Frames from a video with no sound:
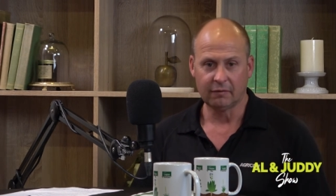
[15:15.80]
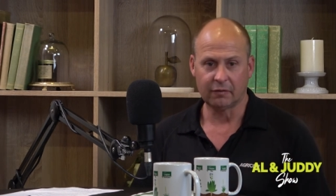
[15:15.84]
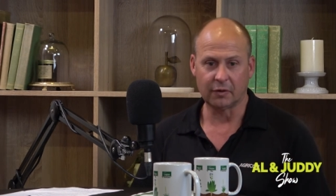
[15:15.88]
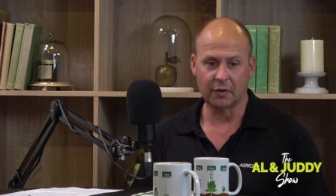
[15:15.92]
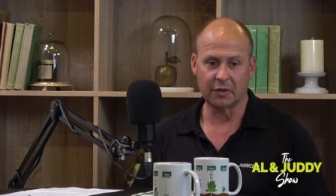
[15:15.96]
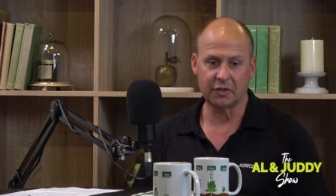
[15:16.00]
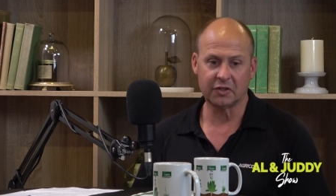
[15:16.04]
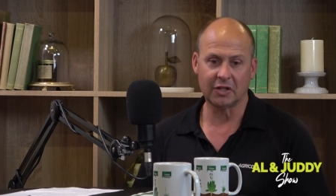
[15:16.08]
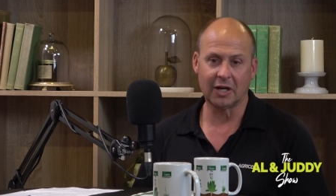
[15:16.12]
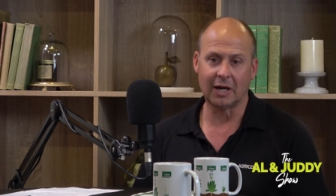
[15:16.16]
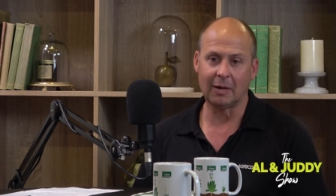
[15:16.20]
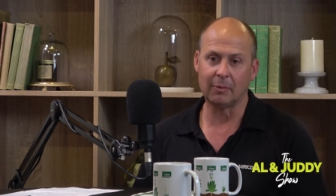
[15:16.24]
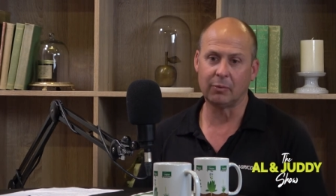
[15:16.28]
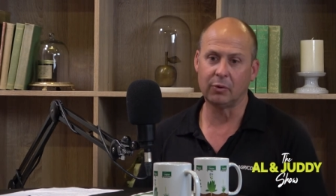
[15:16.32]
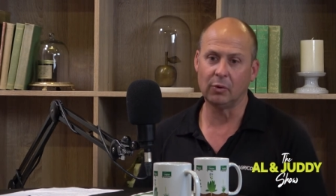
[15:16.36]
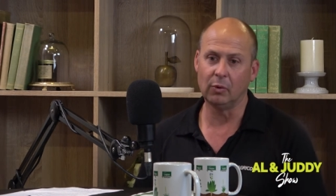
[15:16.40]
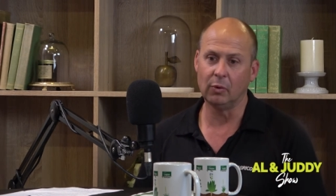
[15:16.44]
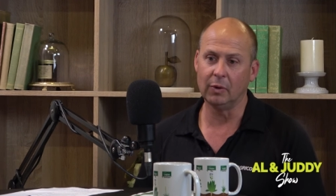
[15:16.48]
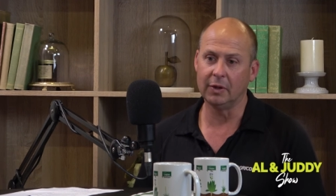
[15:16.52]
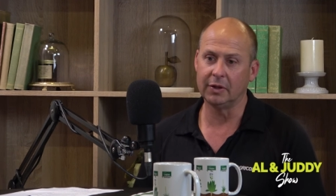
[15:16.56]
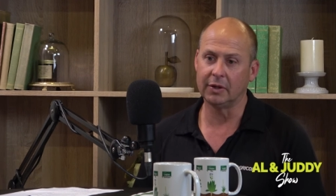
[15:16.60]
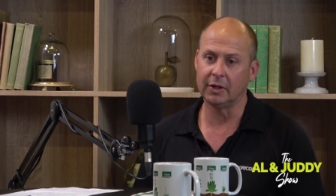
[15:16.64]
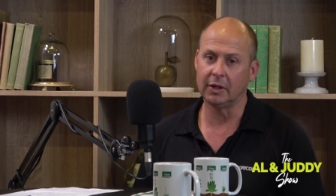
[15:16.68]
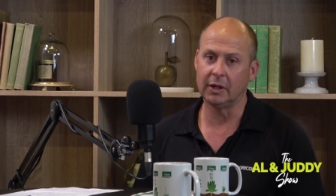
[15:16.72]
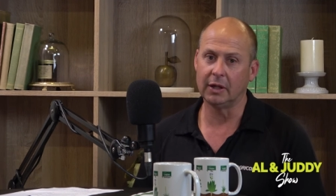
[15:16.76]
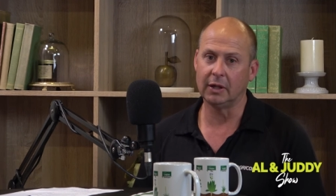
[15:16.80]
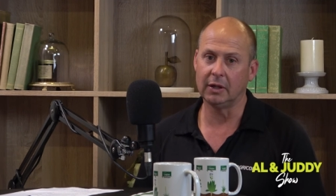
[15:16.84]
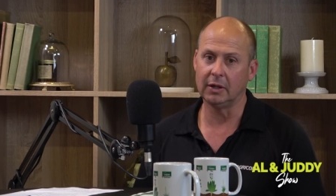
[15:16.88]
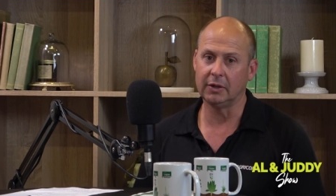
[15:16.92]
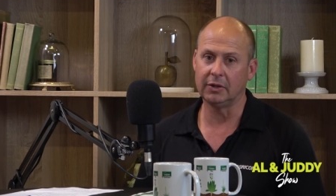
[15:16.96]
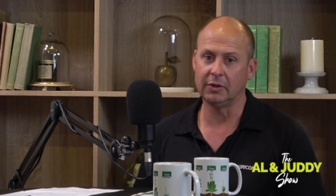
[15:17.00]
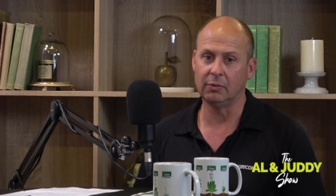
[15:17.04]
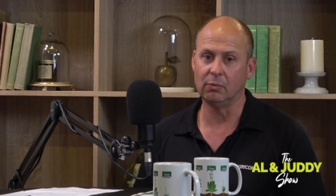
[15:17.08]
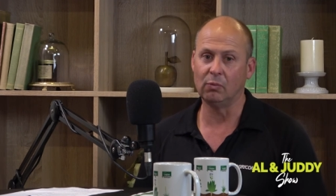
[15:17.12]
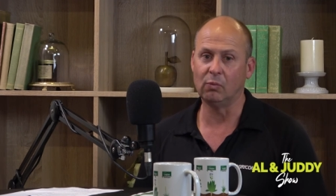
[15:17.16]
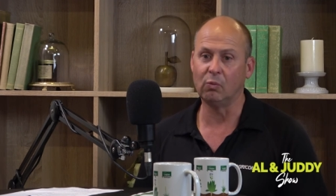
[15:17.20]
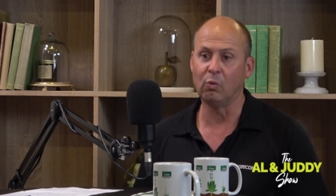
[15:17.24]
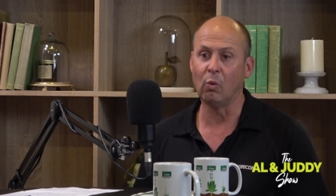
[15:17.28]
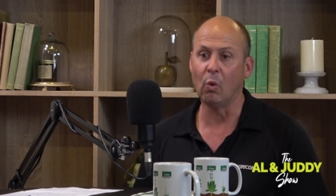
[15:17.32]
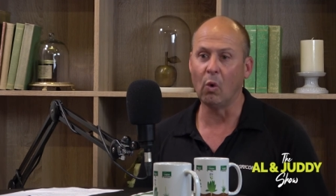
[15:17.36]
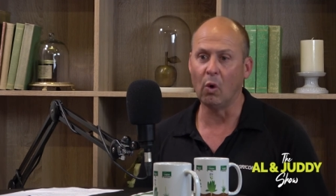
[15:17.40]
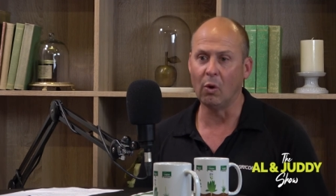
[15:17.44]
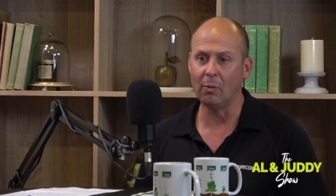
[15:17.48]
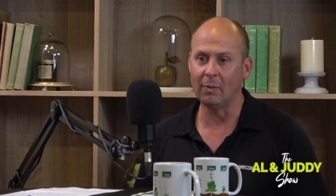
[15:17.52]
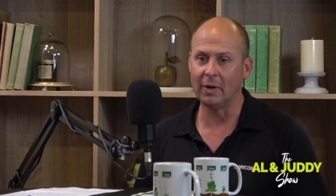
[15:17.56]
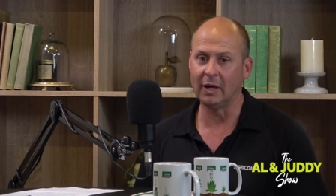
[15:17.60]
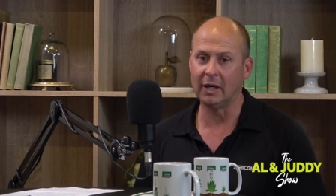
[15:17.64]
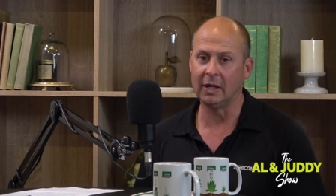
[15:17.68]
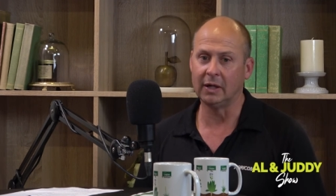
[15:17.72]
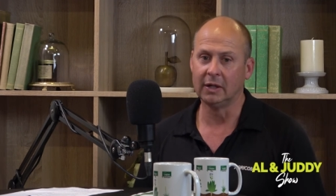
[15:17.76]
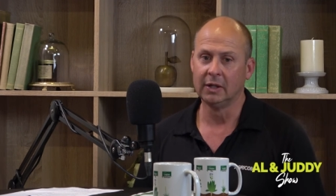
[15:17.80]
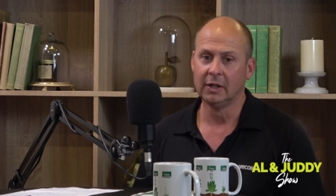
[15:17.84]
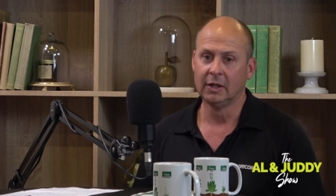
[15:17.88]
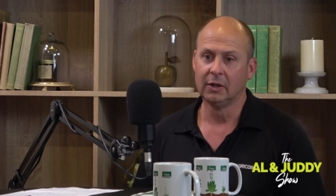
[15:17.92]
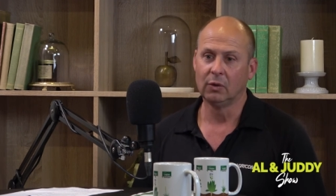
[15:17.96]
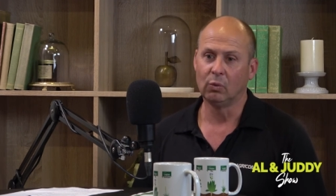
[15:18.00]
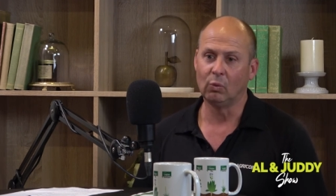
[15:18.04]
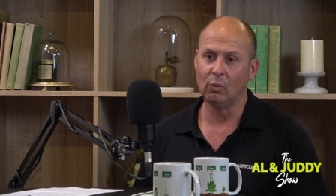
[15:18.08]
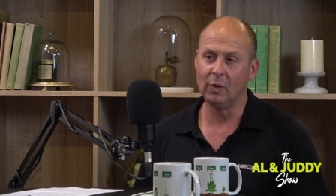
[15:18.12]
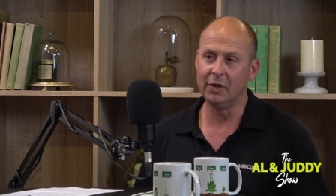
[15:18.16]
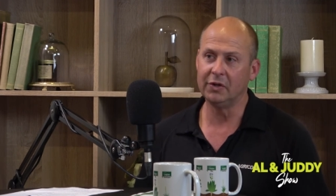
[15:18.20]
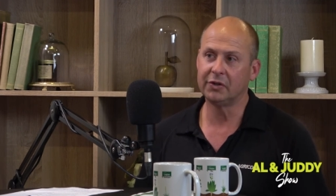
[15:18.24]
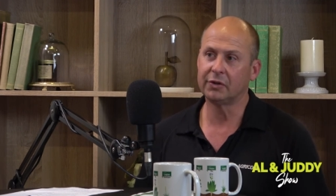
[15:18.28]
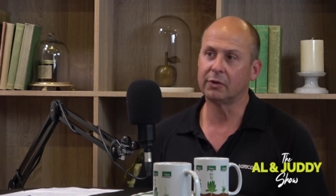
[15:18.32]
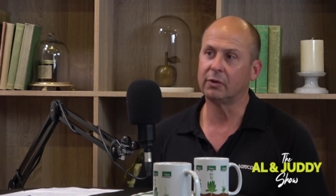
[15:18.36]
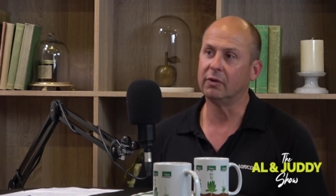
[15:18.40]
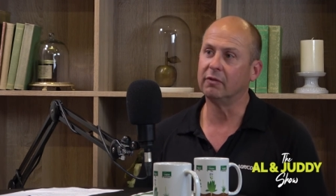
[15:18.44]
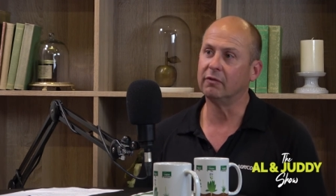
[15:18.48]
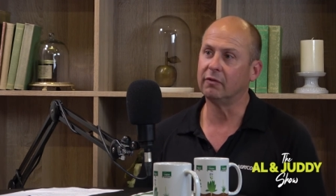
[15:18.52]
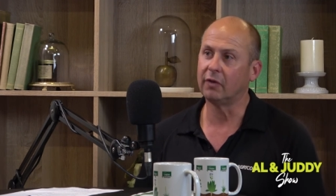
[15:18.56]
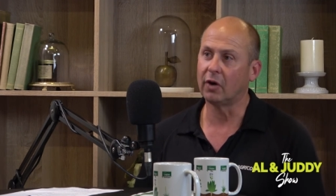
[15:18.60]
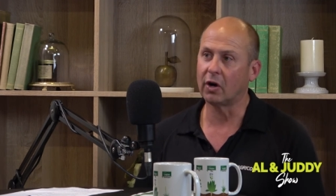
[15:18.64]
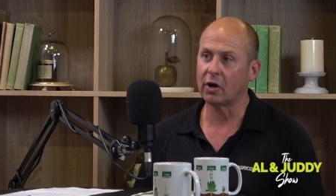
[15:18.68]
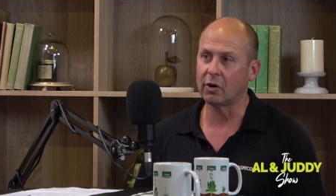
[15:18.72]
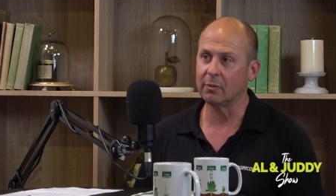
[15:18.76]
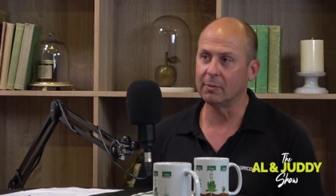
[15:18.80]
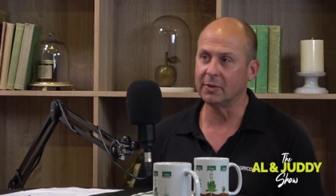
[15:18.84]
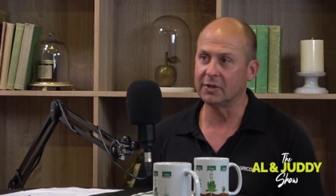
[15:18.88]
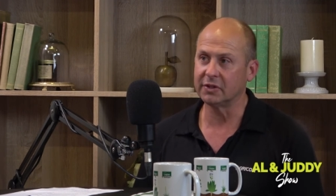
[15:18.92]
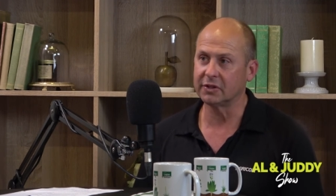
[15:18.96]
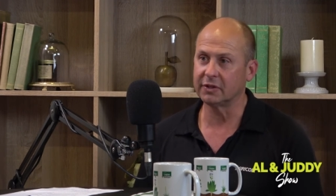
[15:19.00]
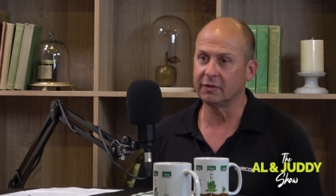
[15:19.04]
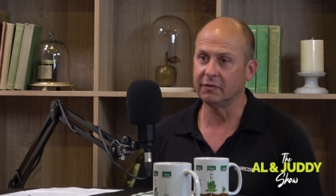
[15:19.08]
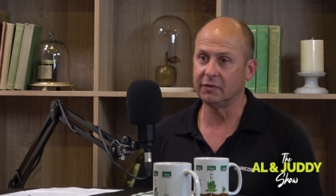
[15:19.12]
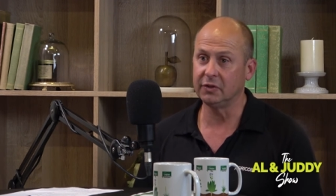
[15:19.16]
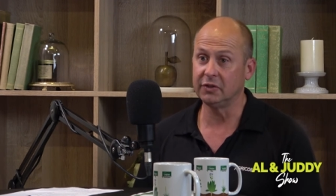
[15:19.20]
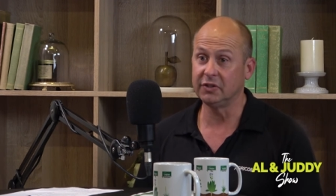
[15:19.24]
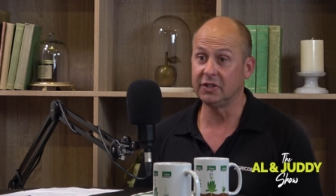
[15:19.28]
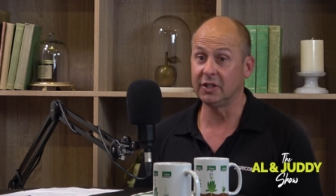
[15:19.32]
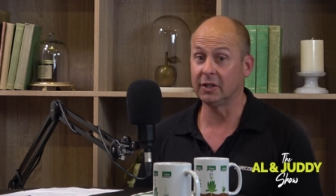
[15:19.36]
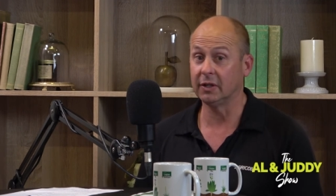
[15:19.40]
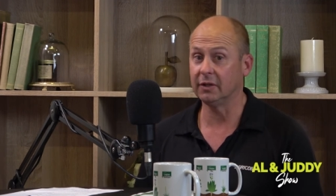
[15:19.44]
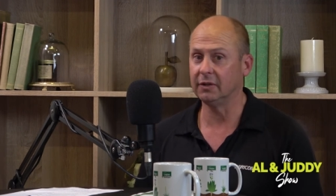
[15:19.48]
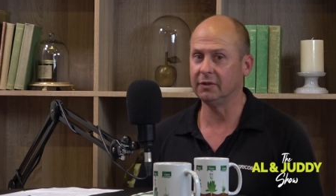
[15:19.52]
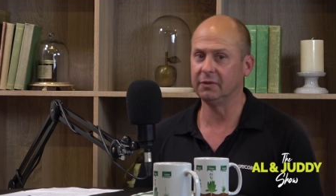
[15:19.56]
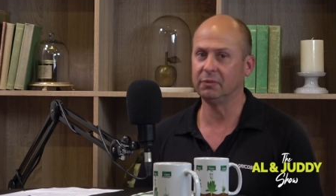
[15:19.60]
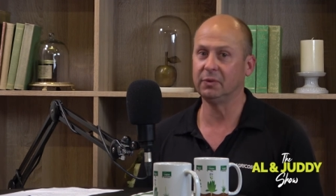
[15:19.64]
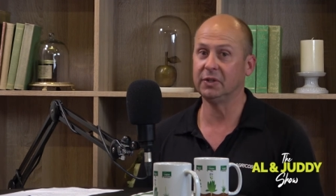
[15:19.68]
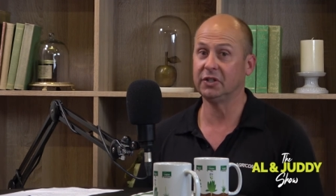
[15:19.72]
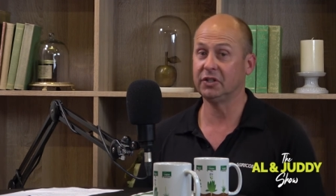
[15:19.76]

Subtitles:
for example, in the warmer winter environments of New Zealand,